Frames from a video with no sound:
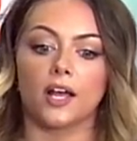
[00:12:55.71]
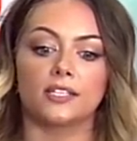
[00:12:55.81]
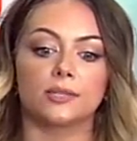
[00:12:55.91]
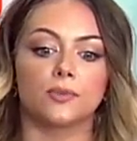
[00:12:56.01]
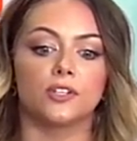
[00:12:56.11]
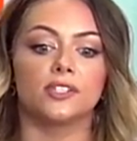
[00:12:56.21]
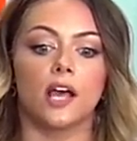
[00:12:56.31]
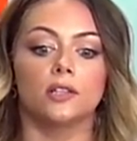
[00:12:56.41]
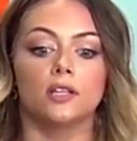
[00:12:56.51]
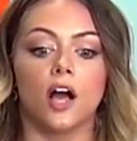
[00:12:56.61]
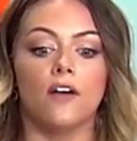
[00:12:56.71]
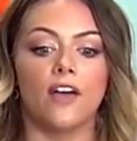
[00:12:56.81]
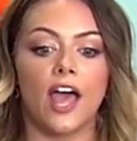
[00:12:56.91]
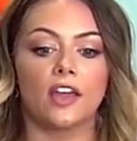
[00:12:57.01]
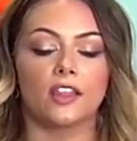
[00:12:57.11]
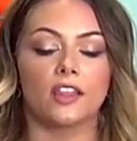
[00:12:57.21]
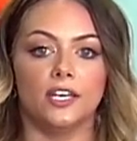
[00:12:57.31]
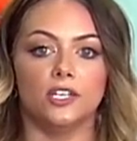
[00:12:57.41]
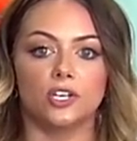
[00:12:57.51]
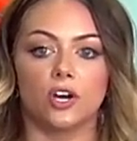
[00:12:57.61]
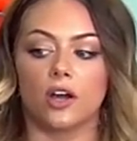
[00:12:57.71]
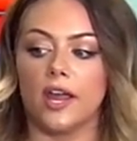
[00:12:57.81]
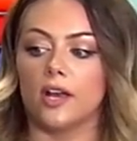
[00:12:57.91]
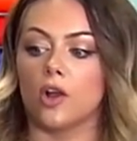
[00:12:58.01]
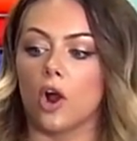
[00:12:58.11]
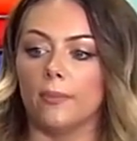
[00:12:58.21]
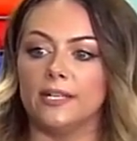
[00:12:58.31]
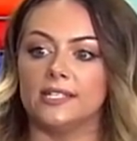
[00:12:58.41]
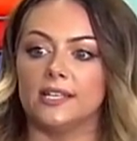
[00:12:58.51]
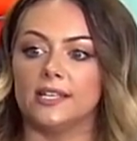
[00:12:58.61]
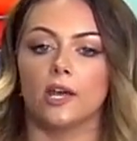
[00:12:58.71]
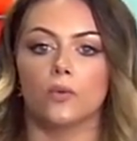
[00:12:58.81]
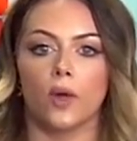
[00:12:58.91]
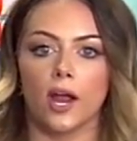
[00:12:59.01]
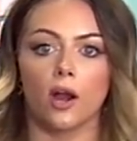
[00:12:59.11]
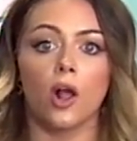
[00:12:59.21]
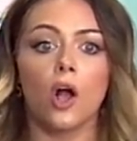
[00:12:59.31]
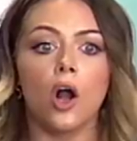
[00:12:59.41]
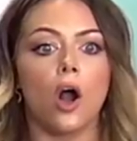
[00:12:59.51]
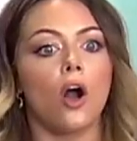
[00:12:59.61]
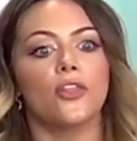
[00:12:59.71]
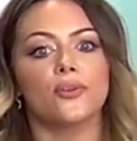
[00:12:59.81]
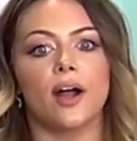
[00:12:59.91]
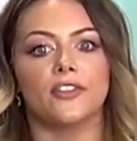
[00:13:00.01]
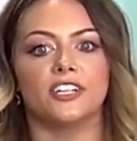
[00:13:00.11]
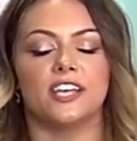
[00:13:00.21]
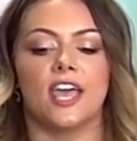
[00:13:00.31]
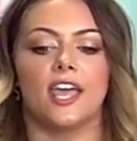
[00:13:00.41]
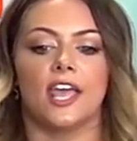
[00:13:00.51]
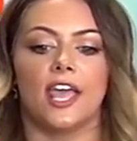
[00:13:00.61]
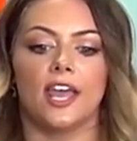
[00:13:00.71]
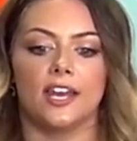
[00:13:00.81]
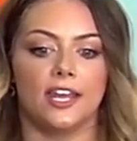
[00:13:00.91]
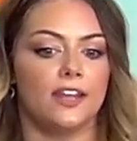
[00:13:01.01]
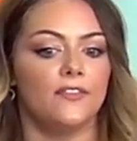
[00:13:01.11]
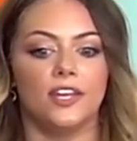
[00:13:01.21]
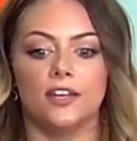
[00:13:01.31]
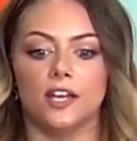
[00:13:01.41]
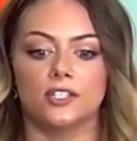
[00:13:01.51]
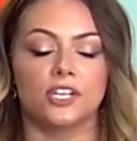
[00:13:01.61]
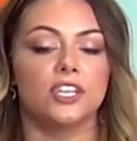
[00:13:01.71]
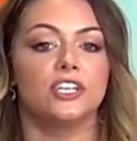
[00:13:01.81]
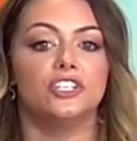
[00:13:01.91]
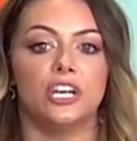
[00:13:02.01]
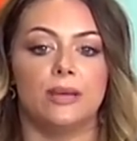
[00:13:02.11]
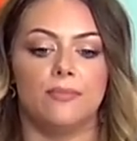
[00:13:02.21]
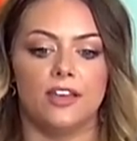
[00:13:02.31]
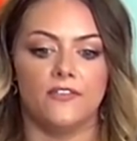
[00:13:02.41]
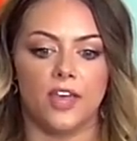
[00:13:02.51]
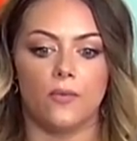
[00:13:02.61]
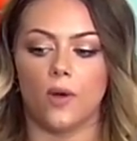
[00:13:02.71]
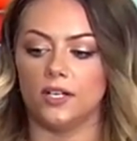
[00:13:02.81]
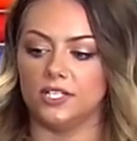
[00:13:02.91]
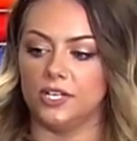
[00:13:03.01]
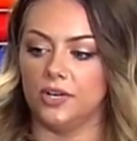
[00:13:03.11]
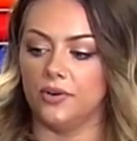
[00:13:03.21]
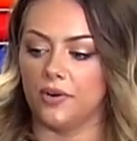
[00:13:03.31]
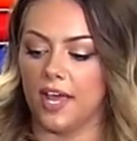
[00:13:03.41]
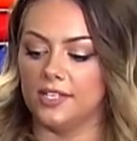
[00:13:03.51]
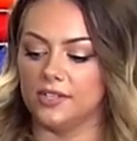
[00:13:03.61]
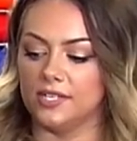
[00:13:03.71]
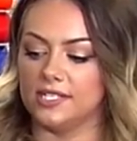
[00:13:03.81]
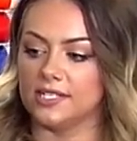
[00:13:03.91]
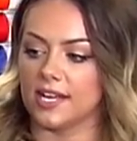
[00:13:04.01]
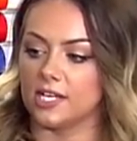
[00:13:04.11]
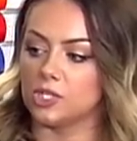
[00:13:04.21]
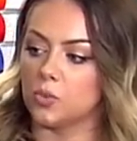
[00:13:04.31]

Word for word: customers that love athleisure and garments that they can wear all throughout the day and even to the gym if they want to. Okay, so this is like a